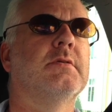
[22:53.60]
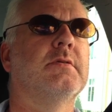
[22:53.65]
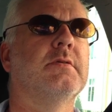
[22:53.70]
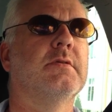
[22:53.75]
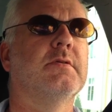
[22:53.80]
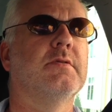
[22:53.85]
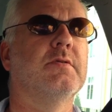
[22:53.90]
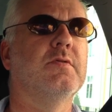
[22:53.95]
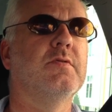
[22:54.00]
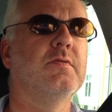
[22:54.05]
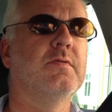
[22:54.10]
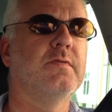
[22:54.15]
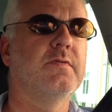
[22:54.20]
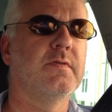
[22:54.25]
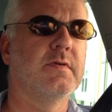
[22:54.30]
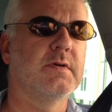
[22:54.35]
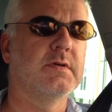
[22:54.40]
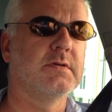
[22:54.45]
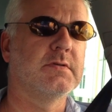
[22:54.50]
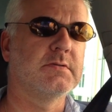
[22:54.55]
no
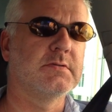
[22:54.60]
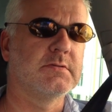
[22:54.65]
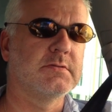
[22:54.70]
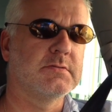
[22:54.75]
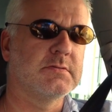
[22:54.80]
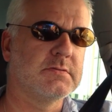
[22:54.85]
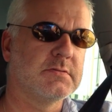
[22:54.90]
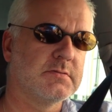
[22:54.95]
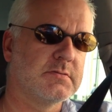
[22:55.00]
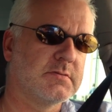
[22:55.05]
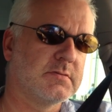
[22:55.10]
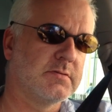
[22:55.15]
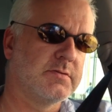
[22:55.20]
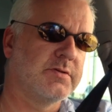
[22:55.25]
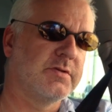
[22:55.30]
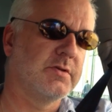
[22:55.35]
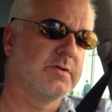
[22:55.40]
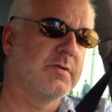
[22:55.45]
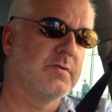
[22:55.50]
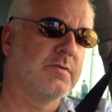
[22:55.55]
fun,
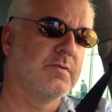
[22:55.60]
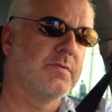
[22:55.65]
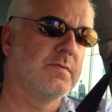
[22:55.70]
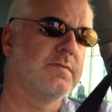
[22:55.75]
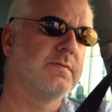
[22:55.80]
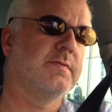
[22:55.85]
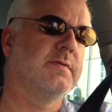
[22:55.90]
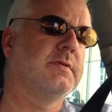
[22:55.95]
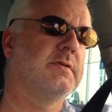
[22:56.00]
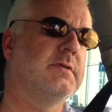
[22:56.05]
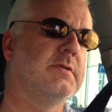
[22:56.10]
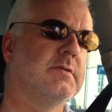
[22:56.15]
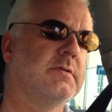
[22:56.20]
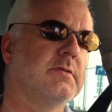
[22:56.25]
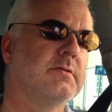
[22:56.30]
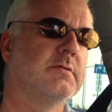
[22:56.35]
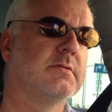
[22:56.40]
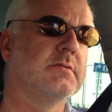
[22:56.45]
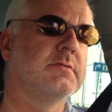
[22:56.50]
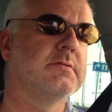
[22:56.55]
no
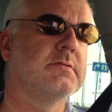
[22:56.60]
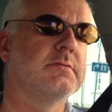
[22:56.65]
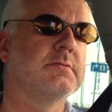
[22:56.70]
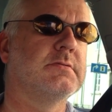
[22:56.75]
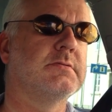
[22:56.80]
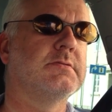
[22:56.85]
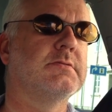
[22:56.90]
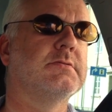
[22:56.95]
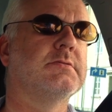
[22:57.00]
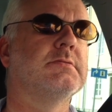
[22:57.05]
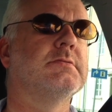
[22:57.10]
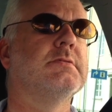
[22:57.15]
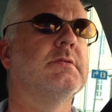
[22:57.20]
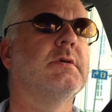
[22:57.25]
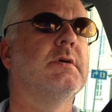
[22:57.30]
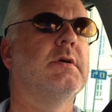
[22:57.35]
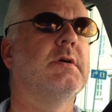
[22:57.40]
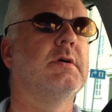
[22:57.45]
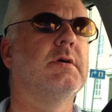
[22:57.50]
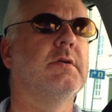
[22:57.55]
fun,
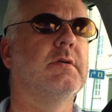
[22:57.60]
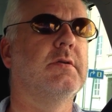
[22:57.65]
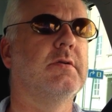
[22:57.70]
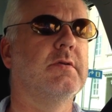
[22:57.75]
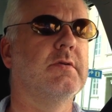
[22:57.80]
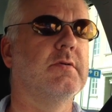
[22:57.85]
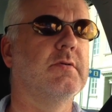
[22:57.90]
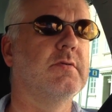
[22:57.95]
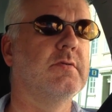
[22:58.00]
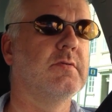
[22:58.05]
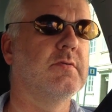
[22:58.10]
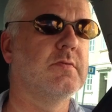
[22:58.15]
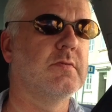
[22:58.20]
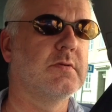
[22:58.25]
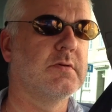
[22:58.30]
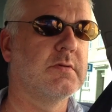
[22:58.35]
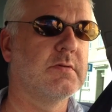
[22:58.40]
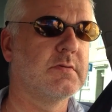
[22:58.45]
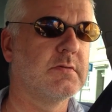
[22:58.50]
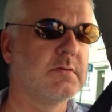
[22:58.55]
no,
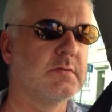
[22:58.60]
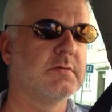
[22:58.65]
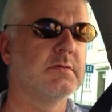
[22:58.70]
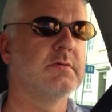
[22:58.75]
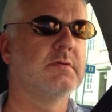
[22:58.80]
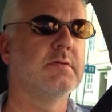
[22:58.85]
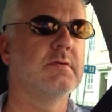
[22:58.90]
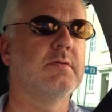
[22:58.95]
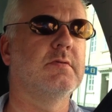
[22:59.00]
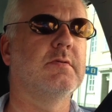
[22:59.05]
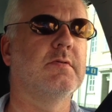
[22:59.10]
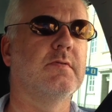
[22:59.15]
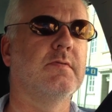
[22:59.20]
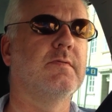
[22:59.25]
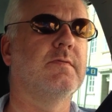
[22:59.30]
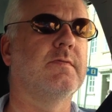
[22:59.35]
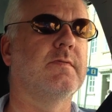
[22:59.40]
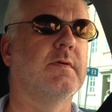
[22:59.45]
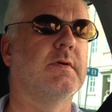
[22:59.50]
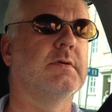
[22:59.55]
no, no, no, no
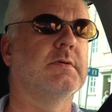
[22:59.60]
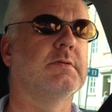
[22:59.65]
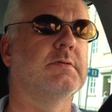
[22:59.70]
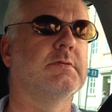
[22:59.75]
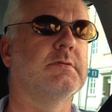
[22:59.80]
fun.